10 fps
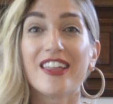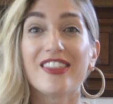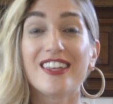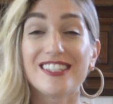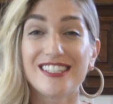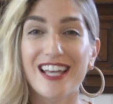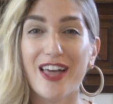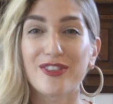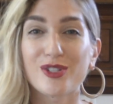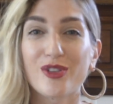this
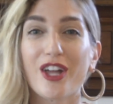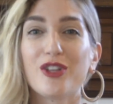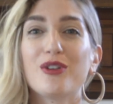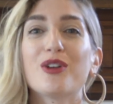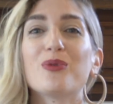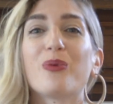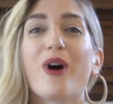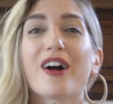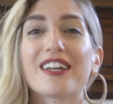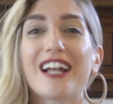death so that you can
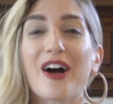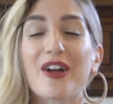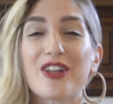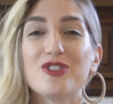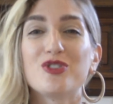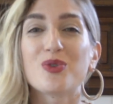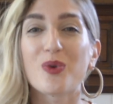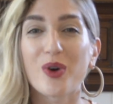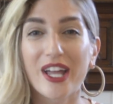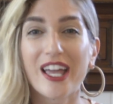walk it out in
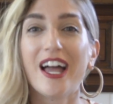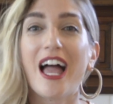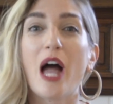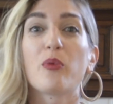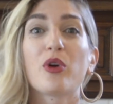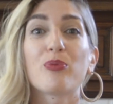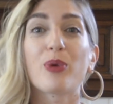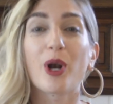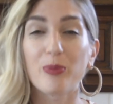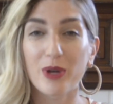joy and with
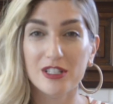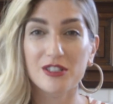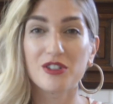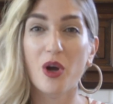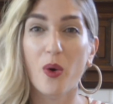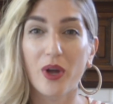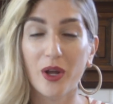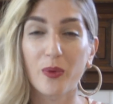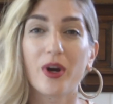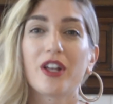purpose,
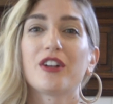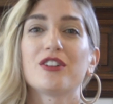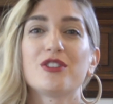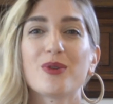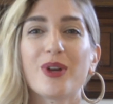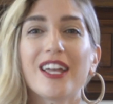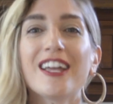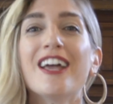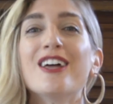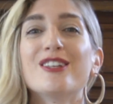knowing what you're doing.